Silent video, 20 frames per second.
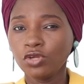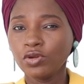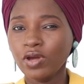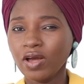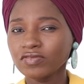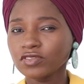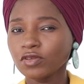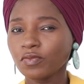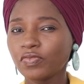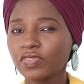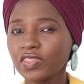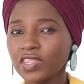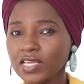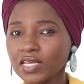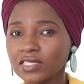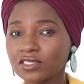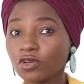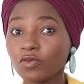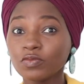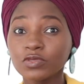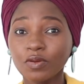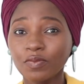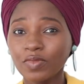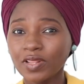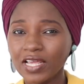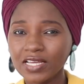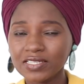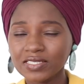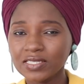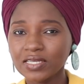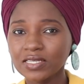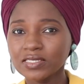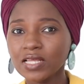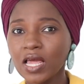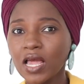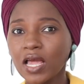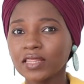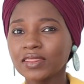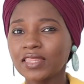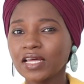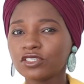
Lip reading: you have some things, some lessons